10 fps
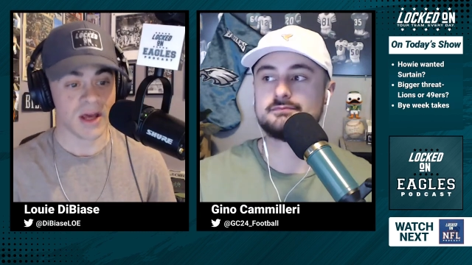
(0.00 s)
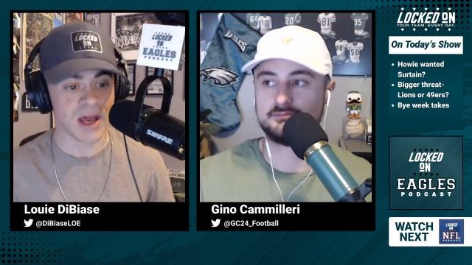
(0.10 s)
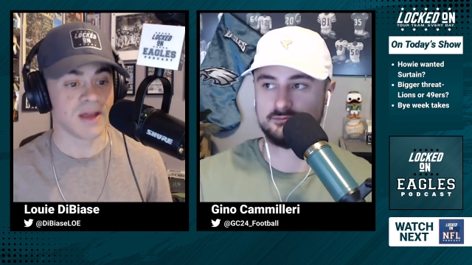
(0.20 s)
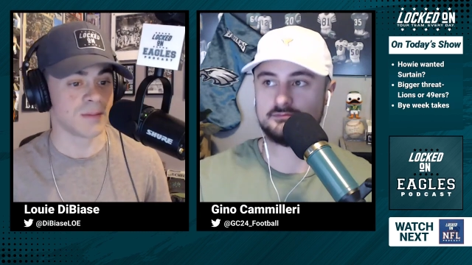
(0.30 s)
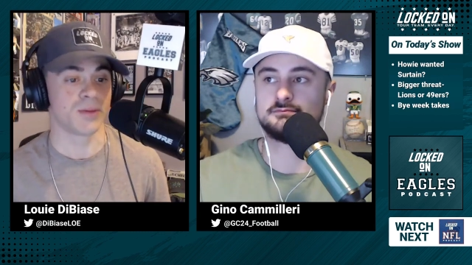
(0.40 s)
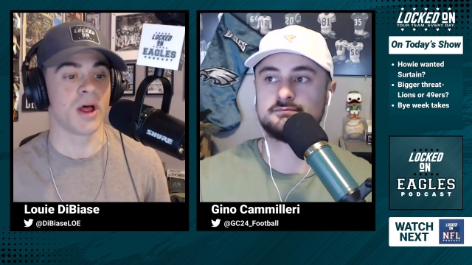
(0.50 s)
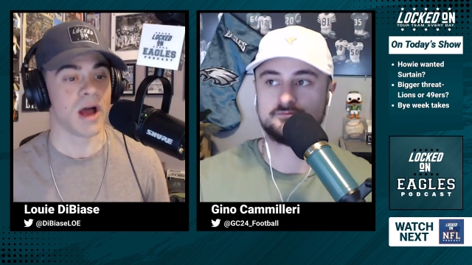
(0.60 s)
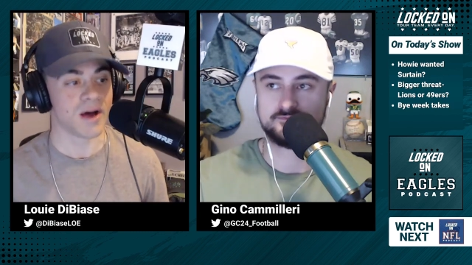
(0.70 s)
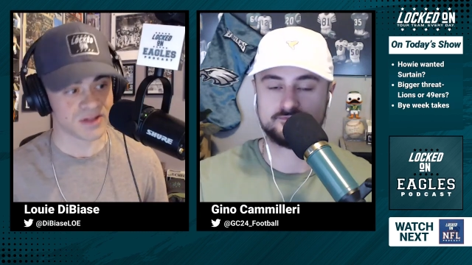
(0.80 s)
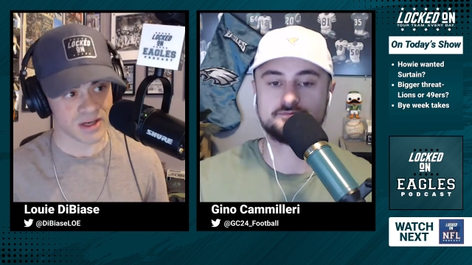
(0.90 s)
Speaker 1: mm in the mm-hmm.
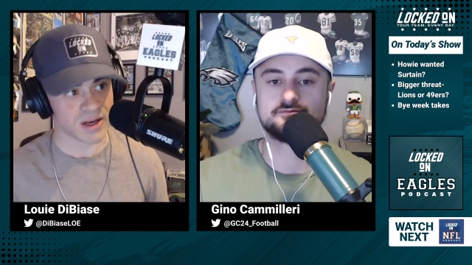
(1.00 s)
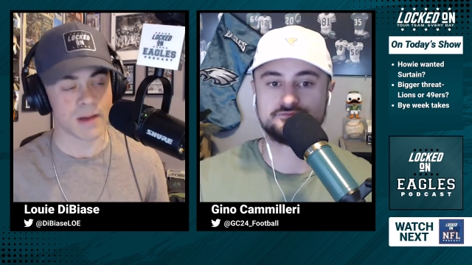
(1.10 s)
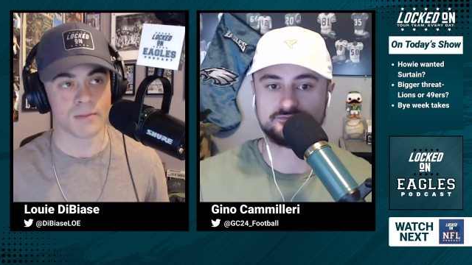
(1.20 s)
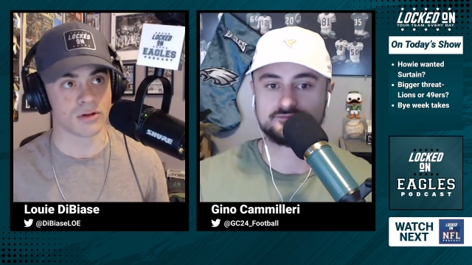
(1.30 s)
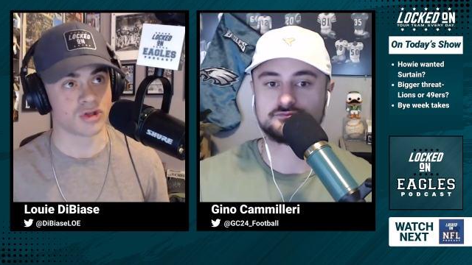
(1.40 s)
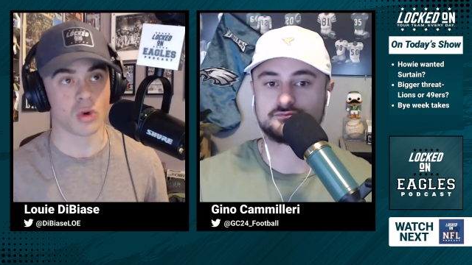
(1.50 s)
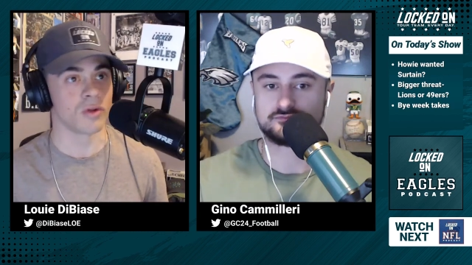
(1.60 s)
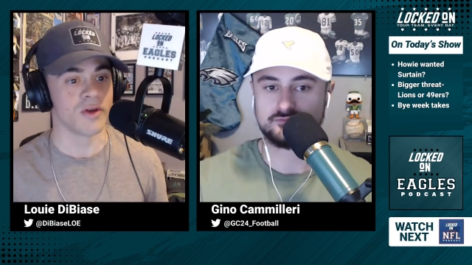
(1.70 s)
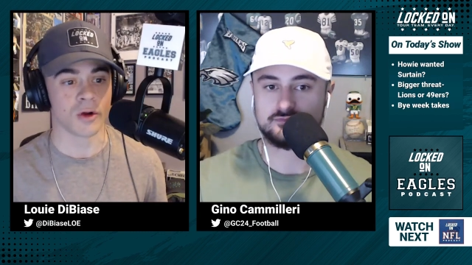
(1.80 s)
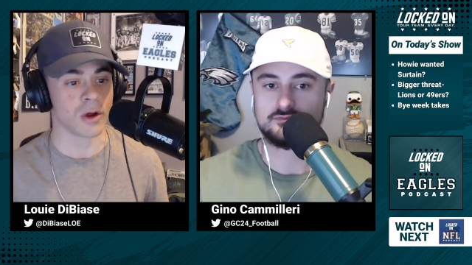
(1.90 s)
playoffs. And I'm
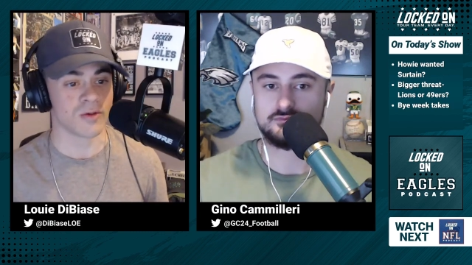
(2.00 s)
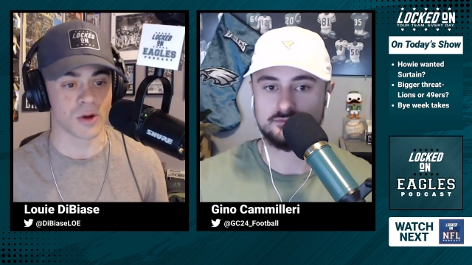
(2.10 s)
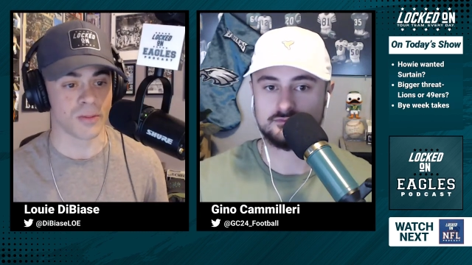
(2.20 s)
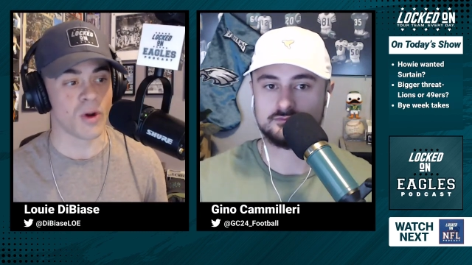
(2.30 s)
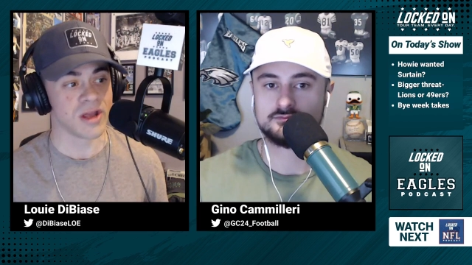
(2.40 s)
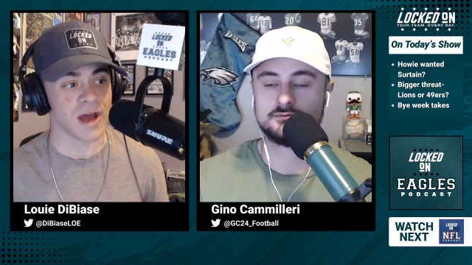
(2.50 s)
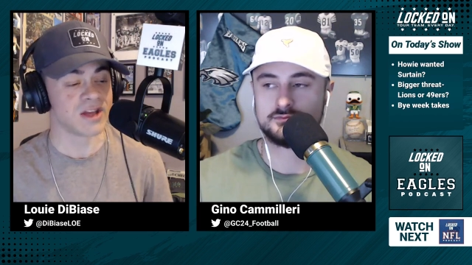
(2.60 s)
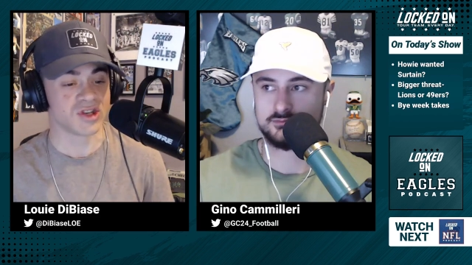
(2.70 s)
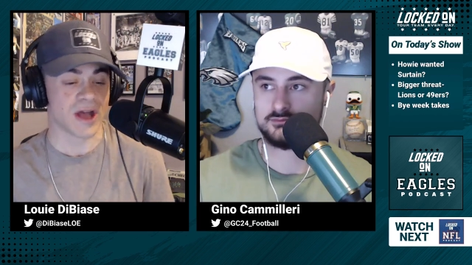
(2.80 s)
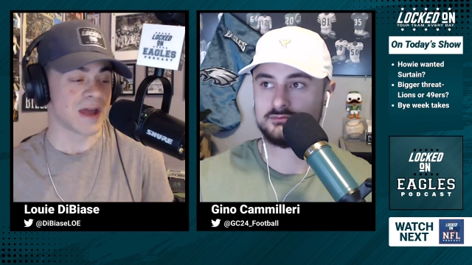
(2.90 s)
totally agreeing with your point. Yeah, I
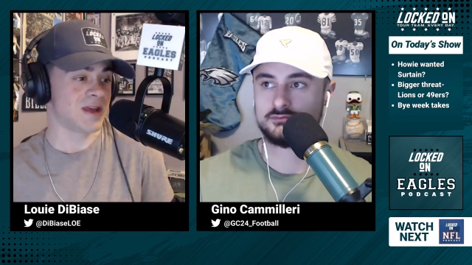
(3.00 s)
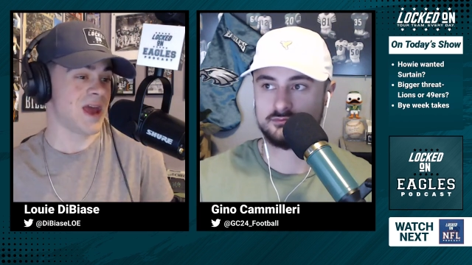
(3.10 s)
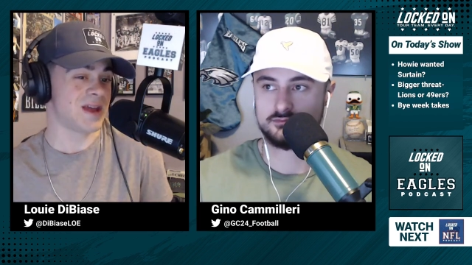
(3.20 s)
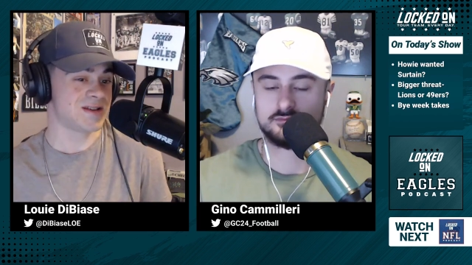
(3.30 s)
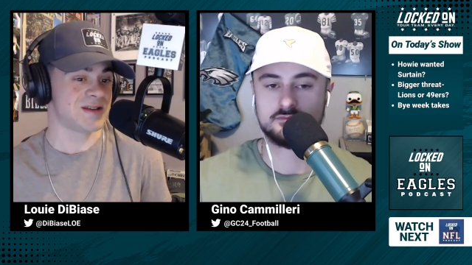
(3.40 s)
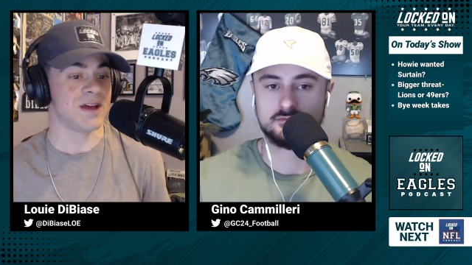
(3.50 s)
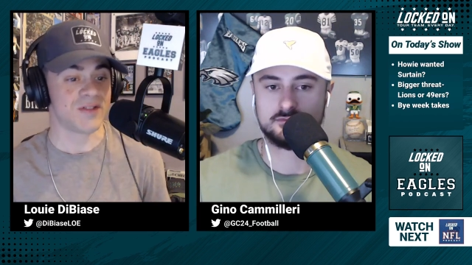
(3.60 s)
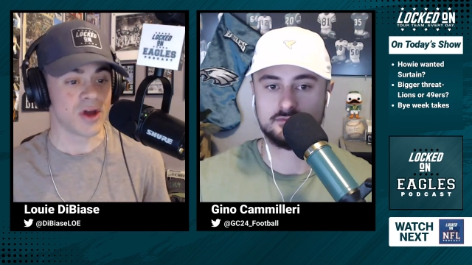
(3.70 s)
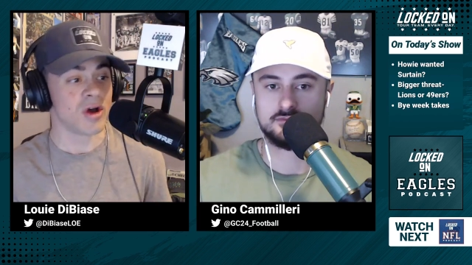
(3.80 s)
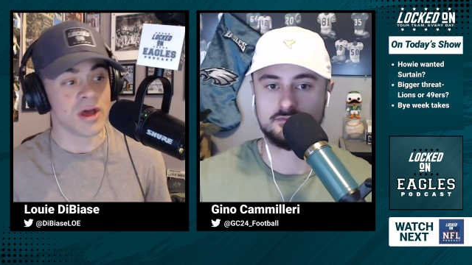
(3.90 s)
just I can't see it.
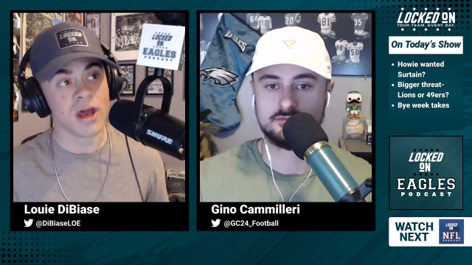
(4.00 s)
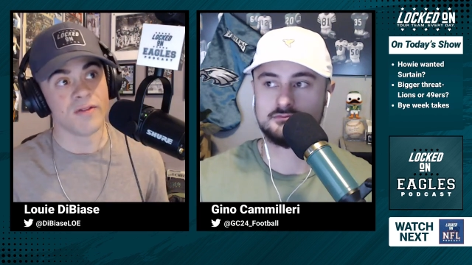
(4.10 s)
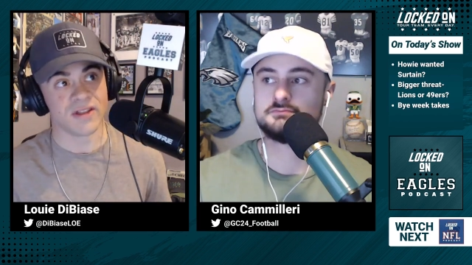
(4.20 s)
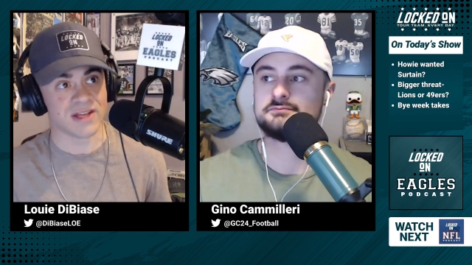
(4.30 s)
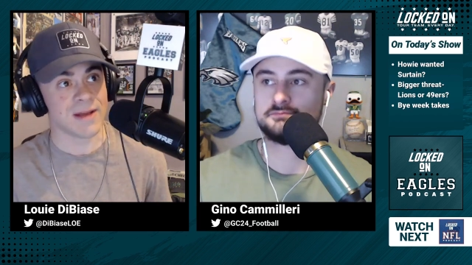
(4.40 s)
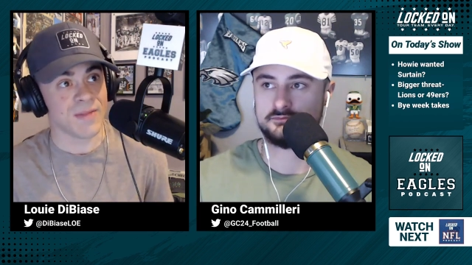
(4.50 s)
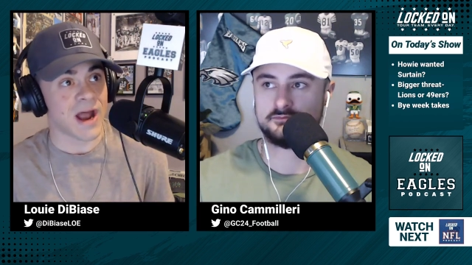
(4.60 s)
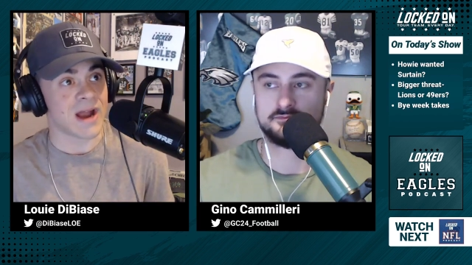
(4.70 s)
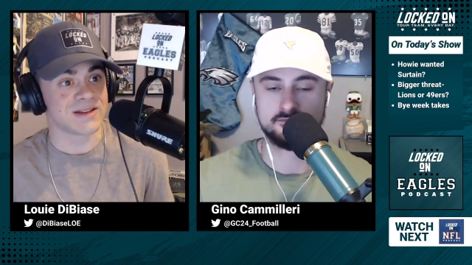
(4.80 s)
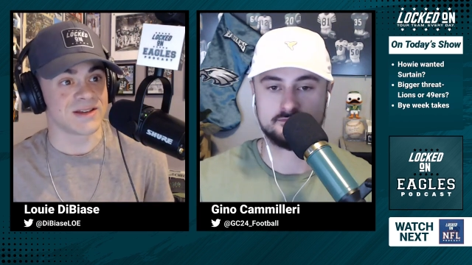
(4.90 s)
The the team that
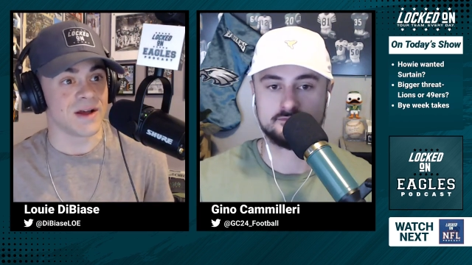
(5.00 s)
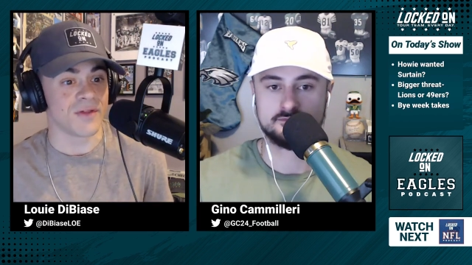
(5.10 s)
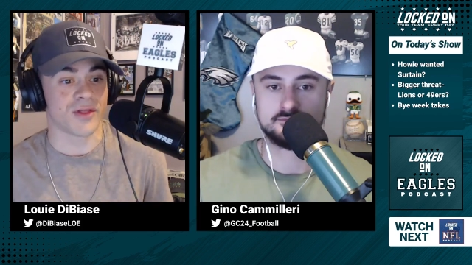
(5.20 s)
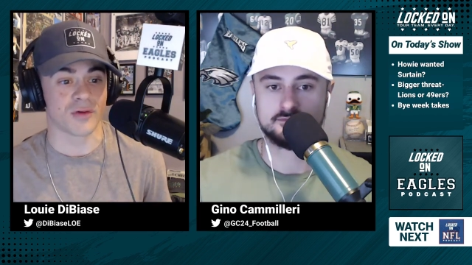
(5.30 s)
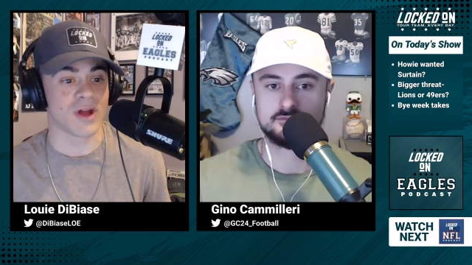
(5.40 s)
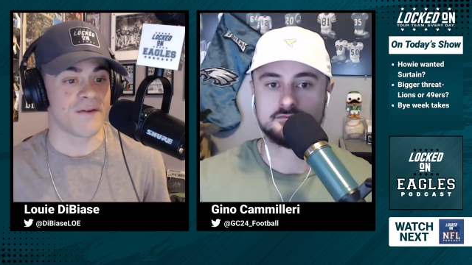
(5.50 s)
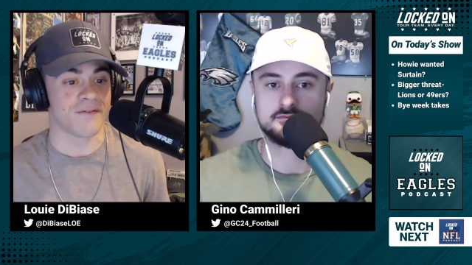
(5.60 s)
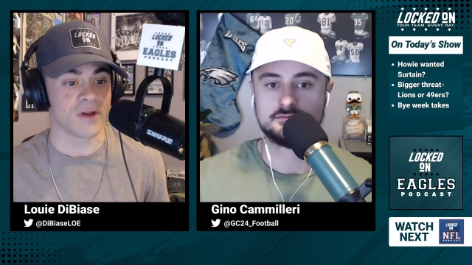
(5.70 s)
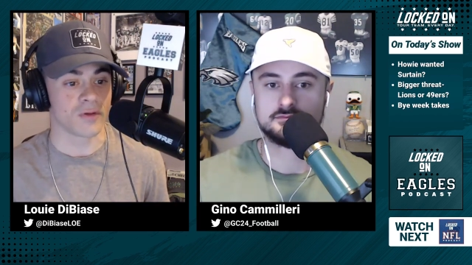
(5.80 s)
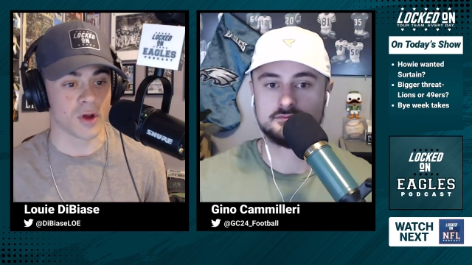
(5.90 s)
honestly of the three I
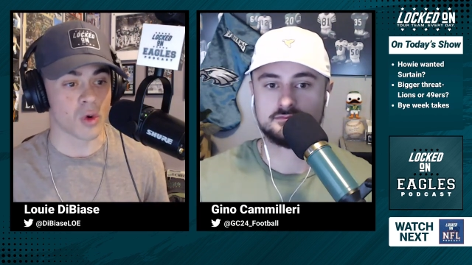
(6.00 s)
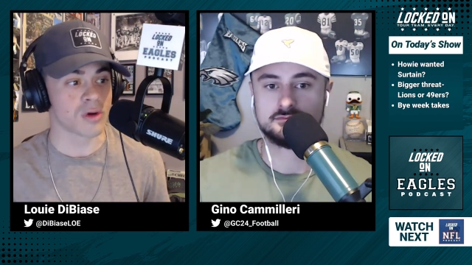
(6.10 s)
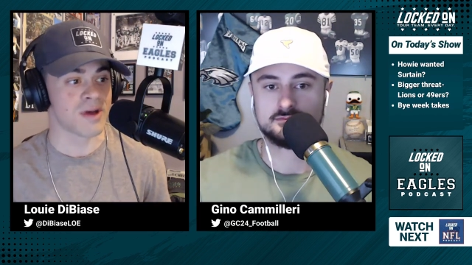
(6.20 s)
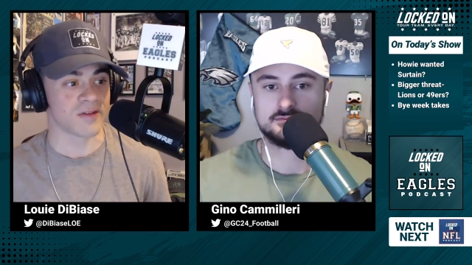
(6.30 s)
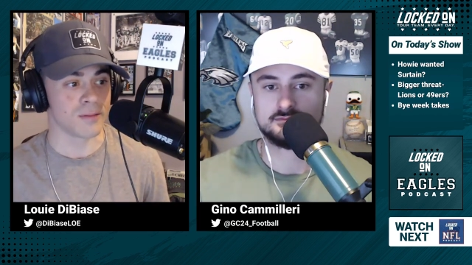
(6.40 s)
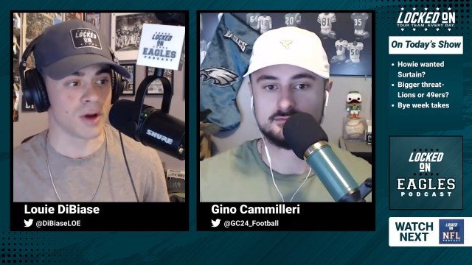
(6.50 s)
fear the quarterback the